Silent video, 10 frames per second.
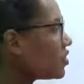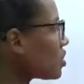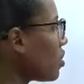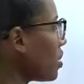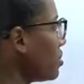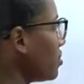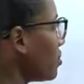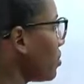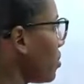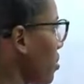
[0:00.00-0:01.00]
John.
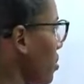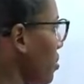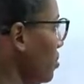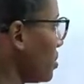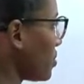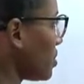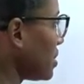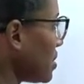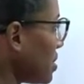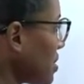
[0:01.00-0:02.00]
So this is